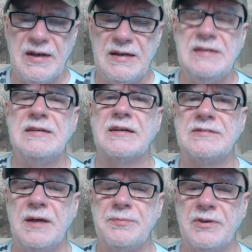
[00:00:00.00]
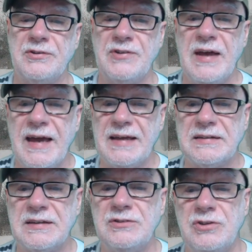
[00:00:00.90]
he accepts us
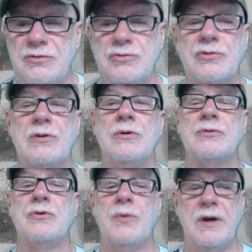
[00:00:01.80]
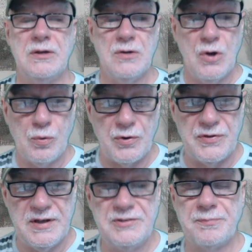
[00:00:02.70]
and continues along the way
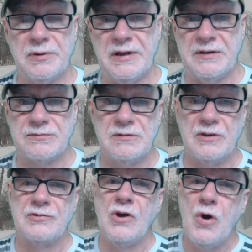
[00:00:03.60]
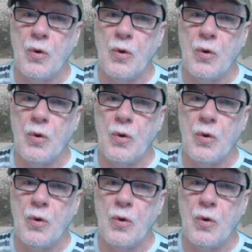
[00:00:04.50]
with his plan for us.